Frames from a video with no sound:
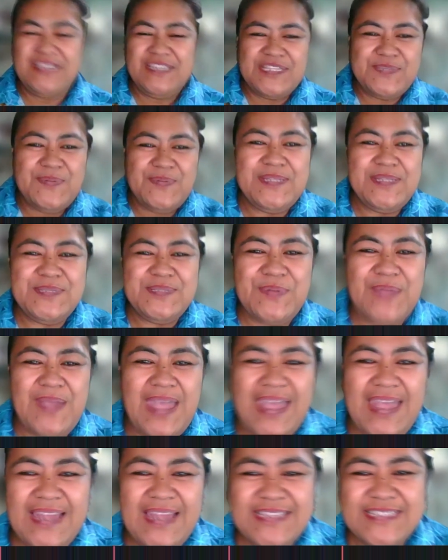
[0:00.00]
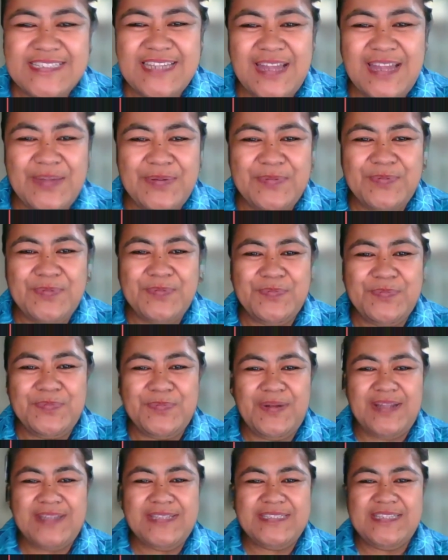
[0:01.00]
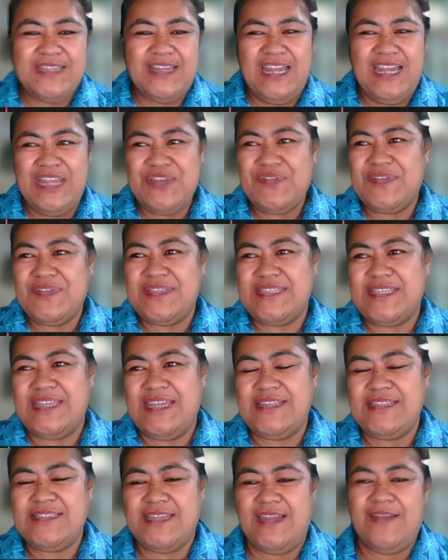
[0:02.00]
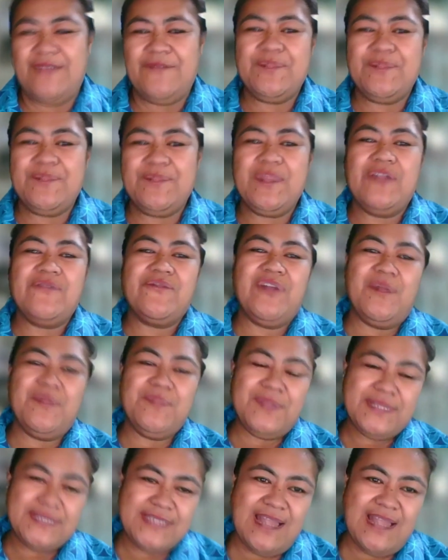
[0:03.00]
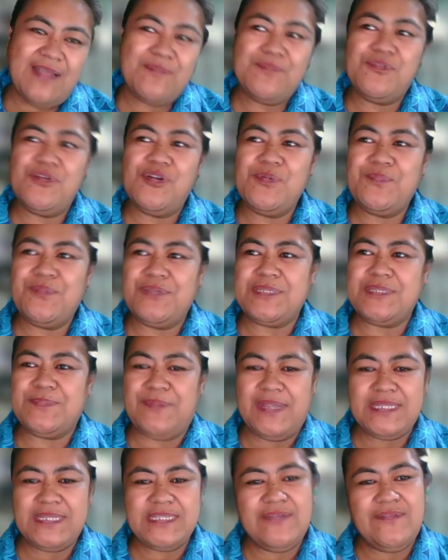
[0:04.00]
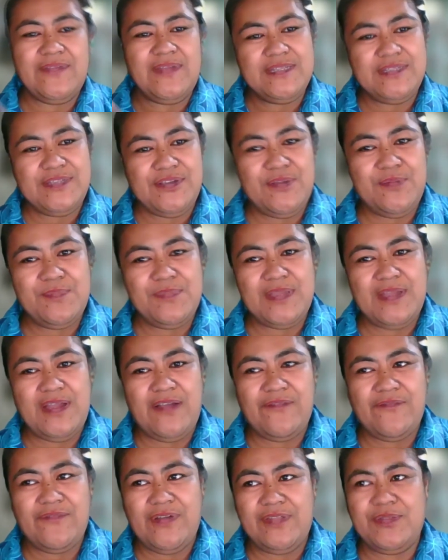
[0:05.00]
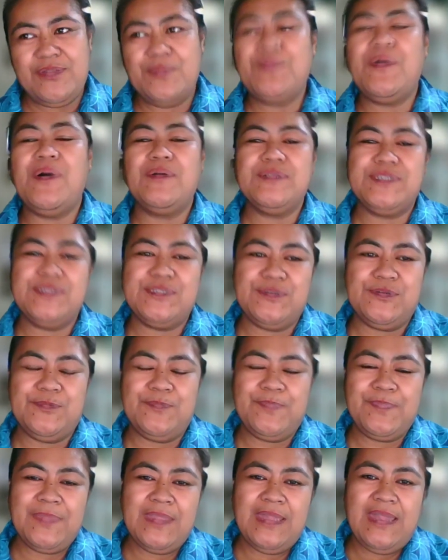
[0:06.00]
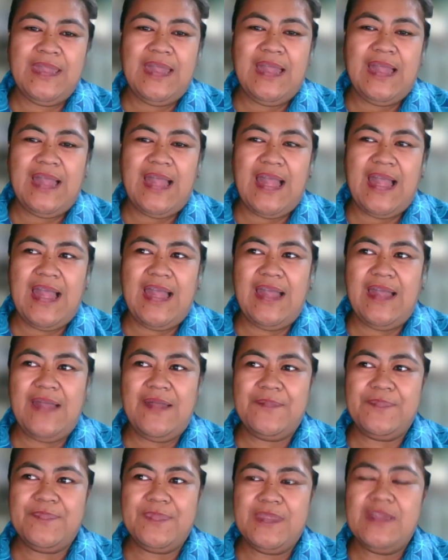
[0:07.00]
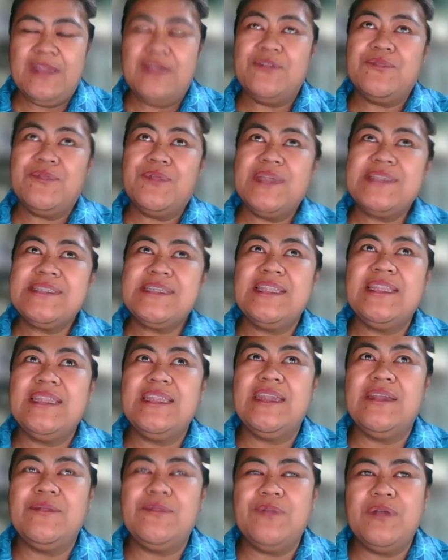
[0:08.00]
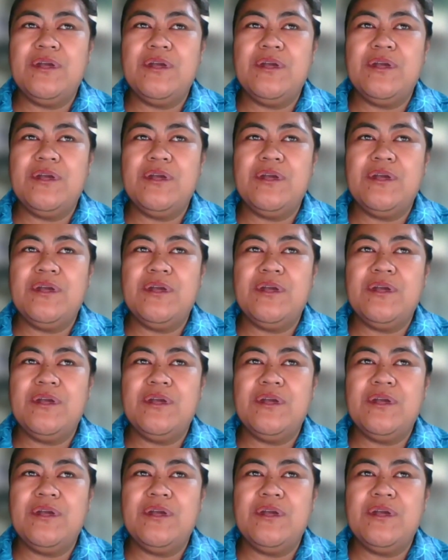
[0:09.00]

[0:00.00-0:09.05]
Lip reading: just want to add what Andrew said from the Samoa perspective in terms of the postal. Recently,